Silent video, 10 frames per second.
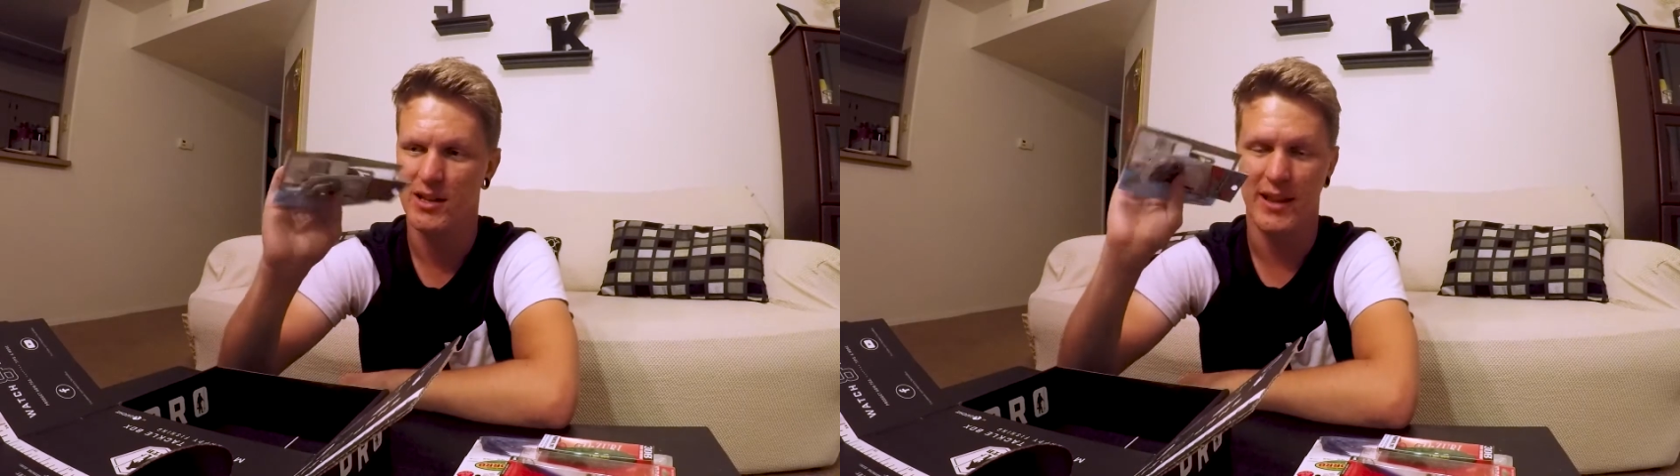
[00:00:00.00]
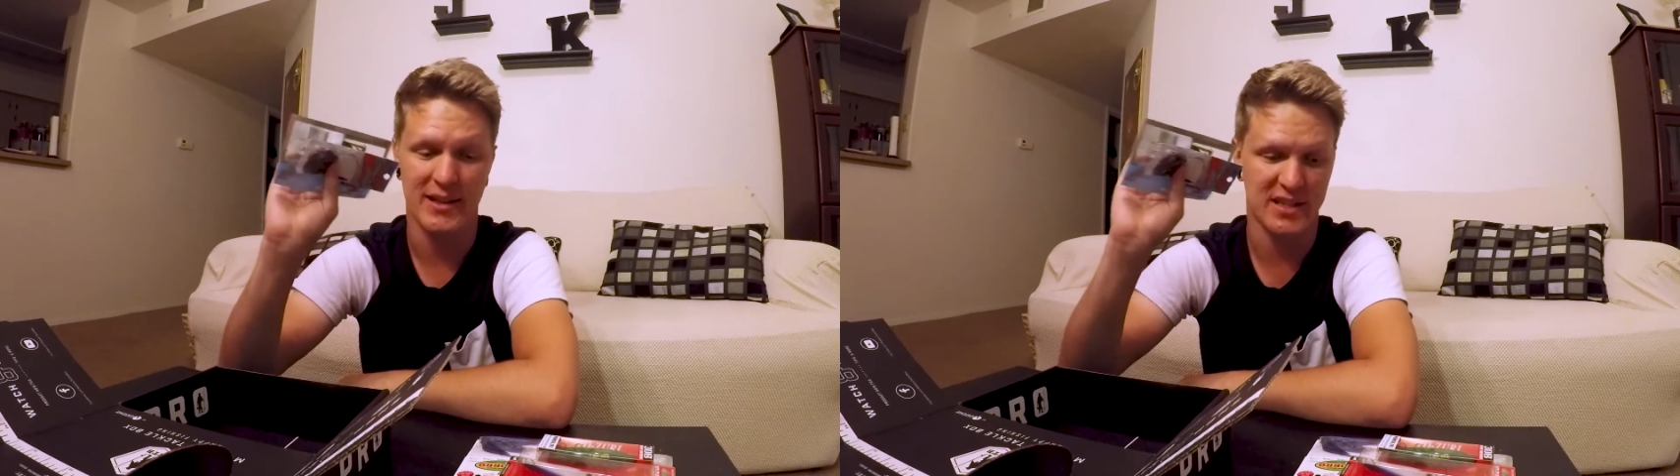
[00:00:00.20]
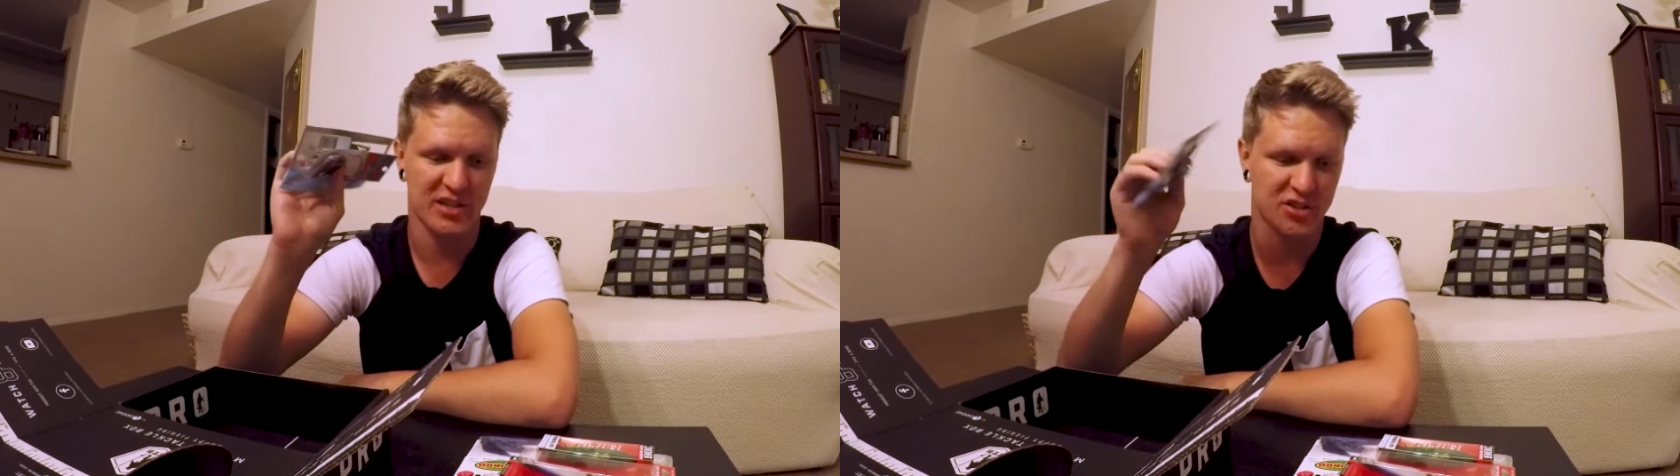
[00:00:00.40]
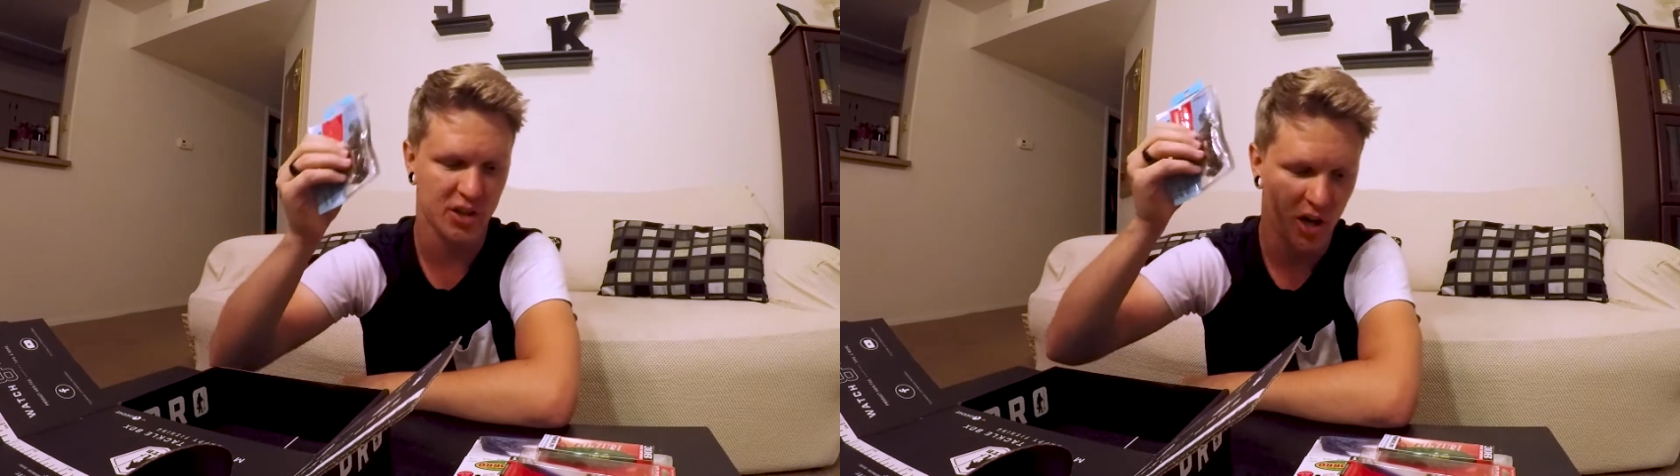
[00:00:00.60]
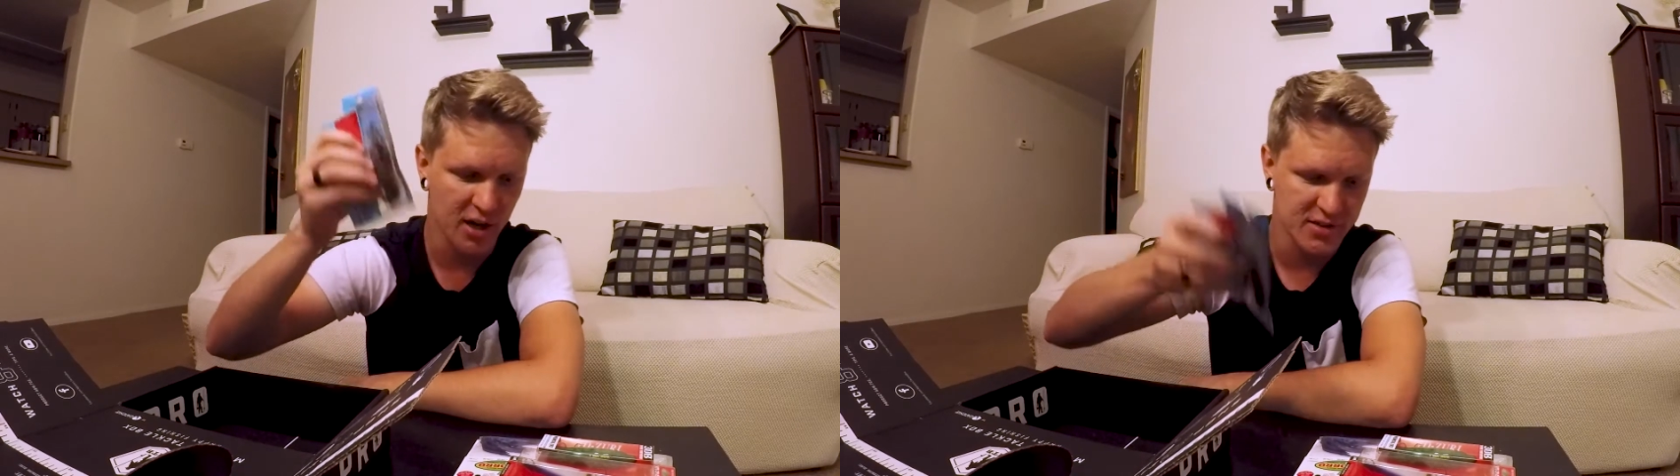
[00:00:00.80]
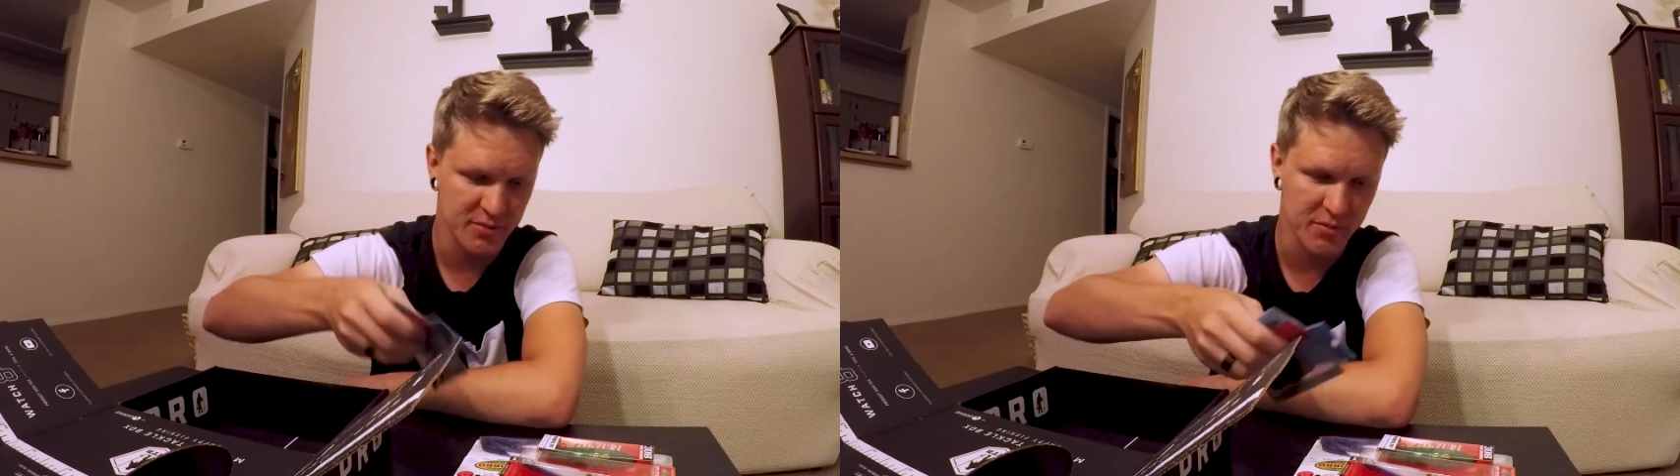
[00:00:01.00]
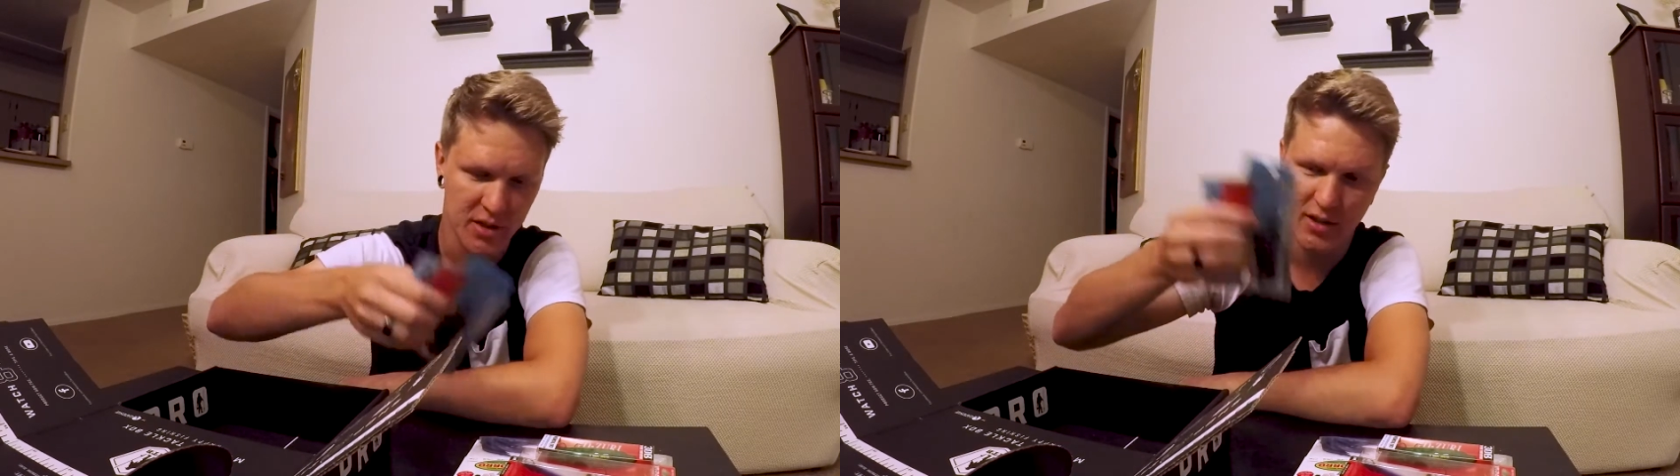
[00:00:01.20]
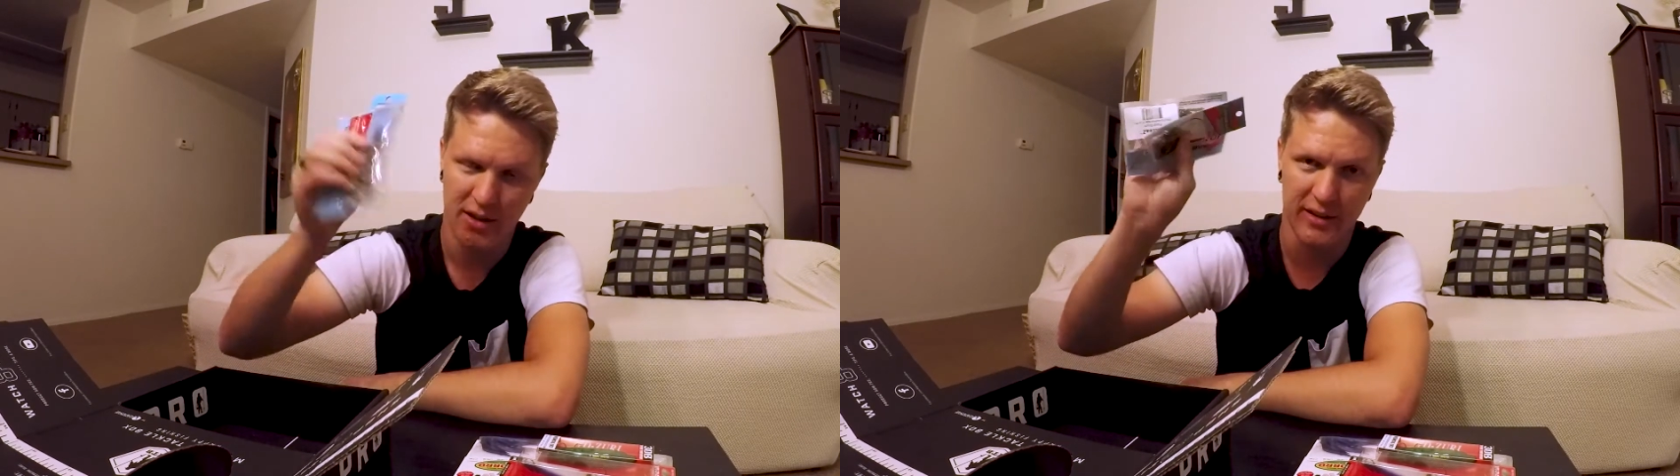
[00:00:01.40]
That's actually awesome
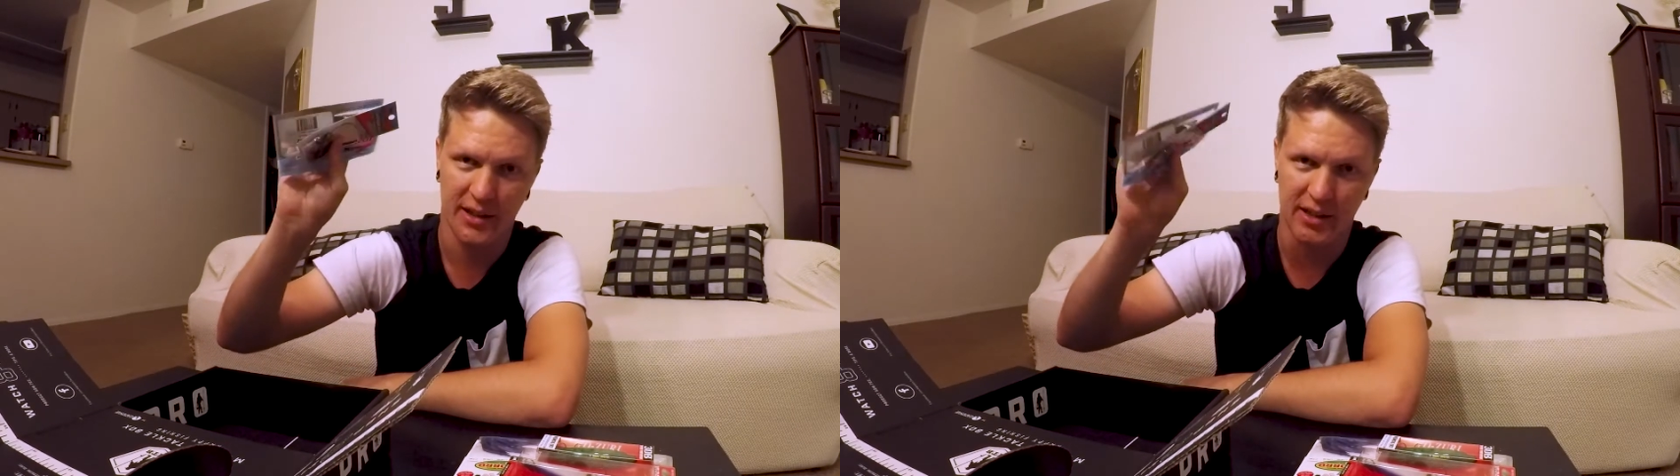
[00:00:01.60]
that they